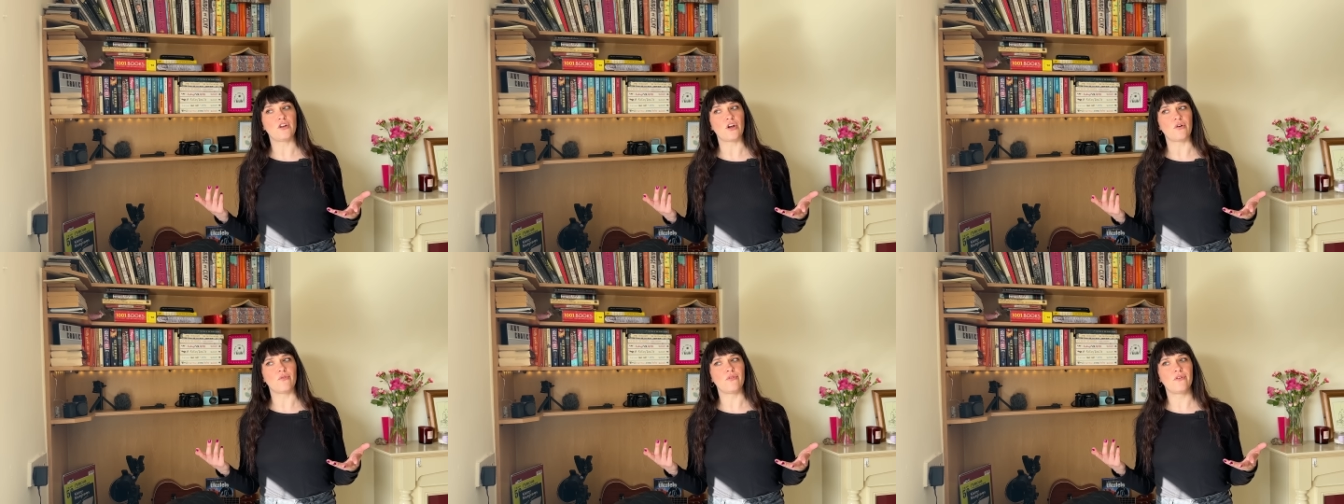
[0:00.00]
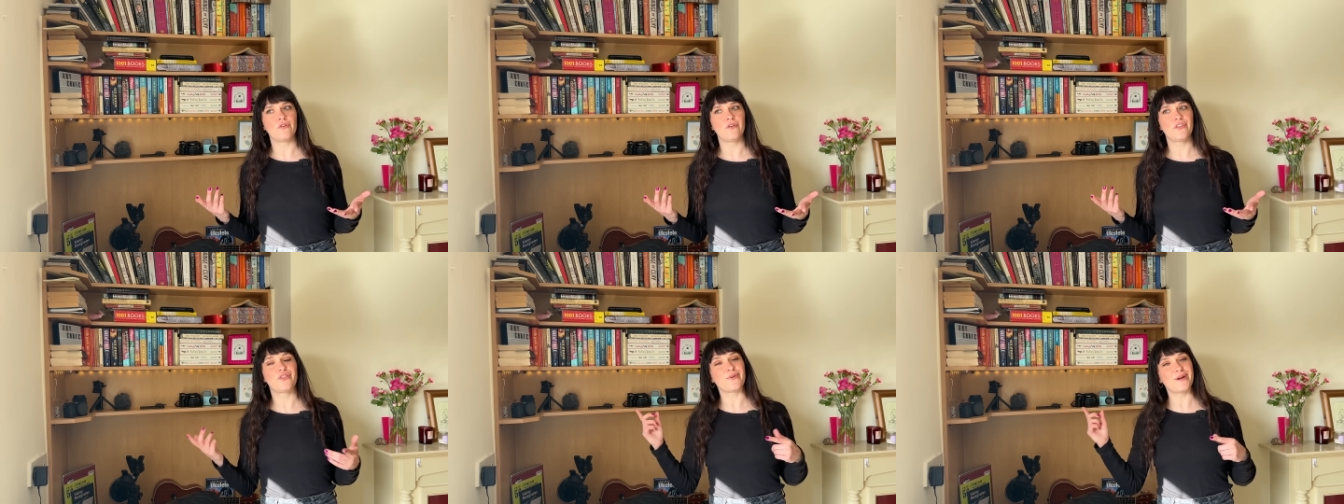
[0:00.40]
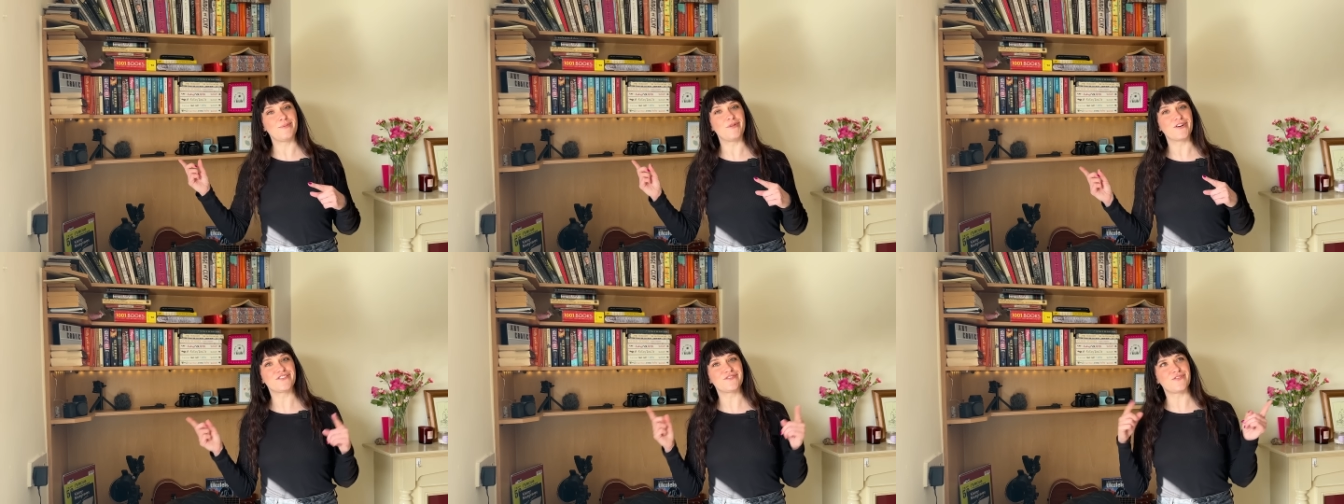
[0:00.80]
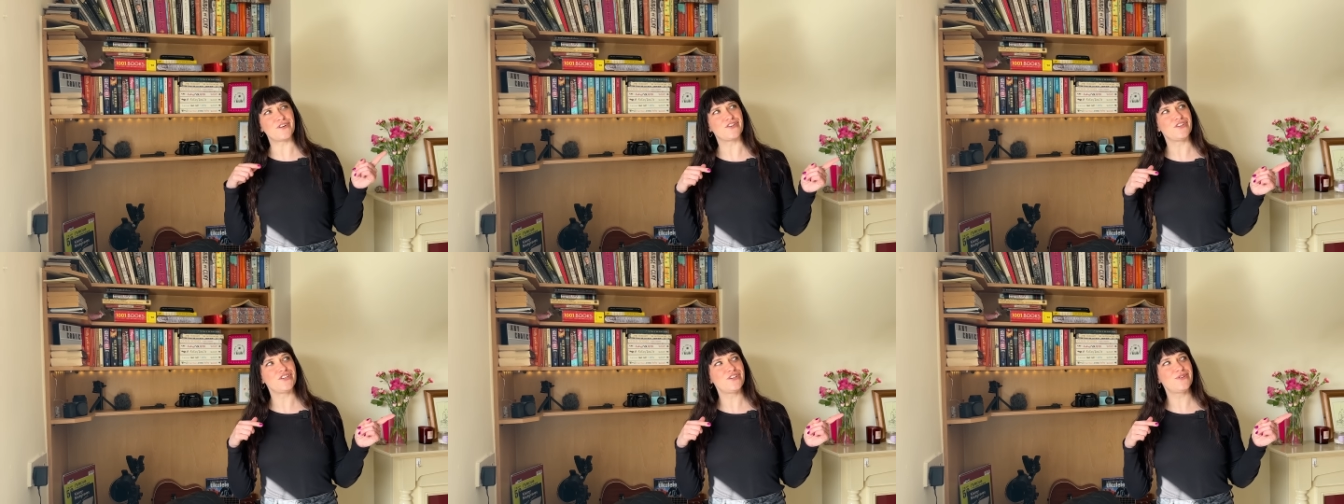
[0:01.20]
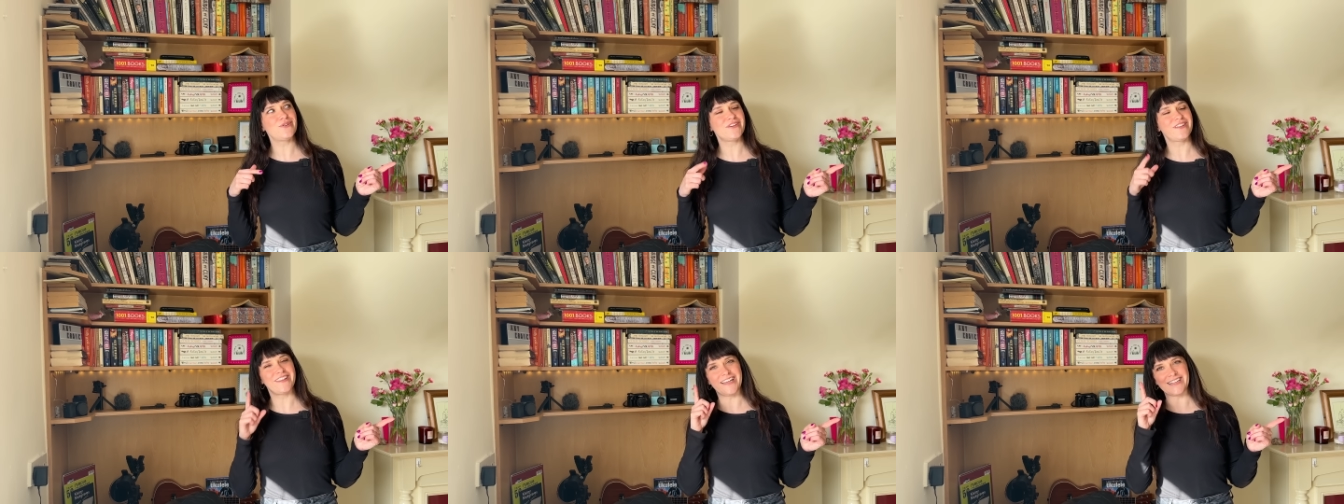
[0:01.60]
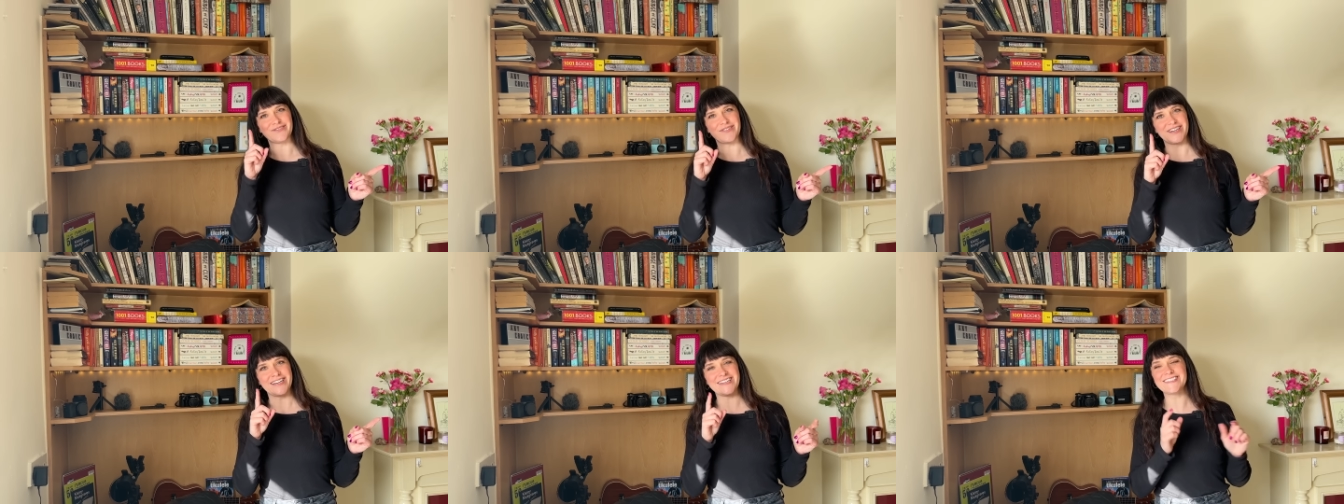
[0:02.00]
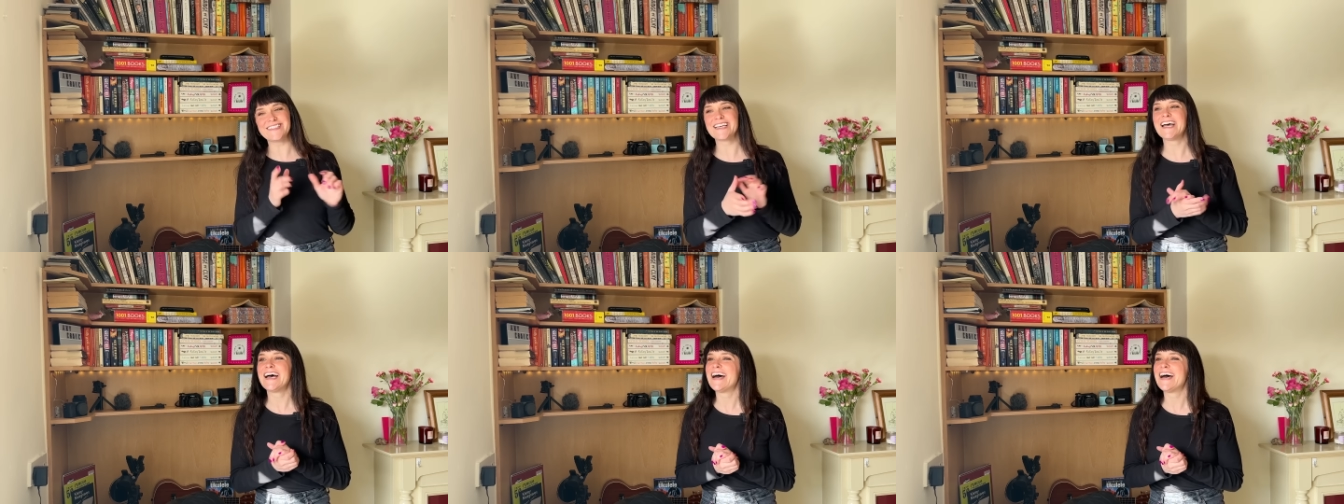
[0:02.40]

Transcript: No, 3 books for 2. That's what it is.